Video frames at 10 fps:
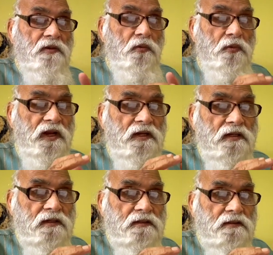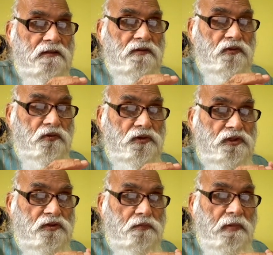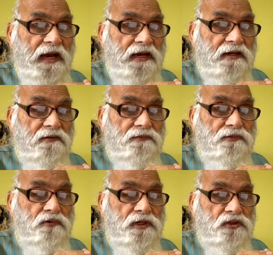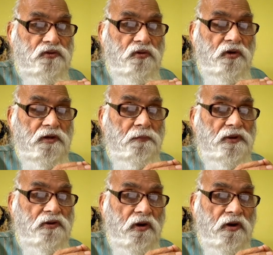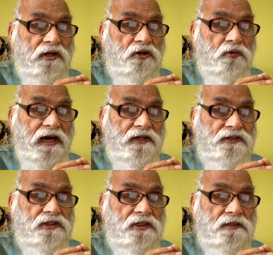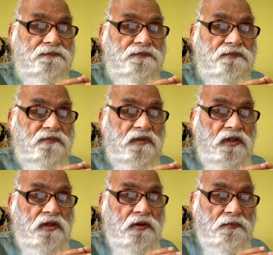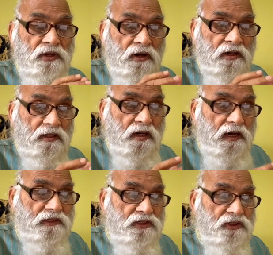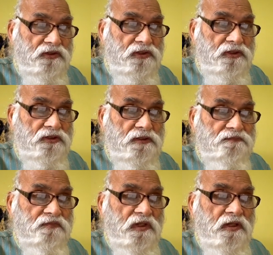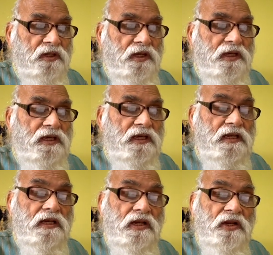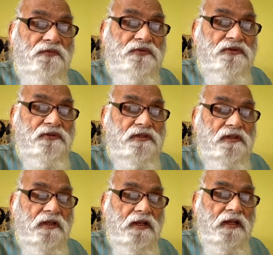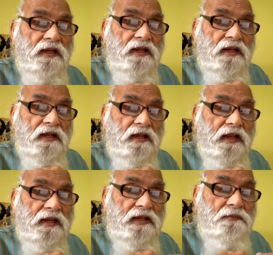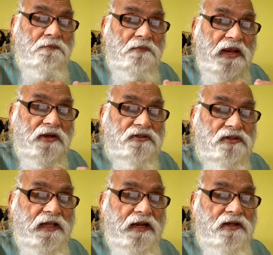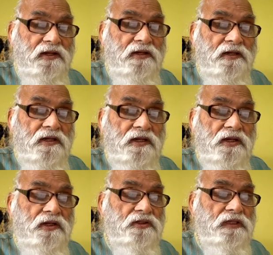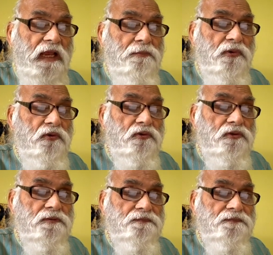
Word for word: one who is Bhairav, who has gone beyond duality, beyond consciousness. He lives, he makes that his abode.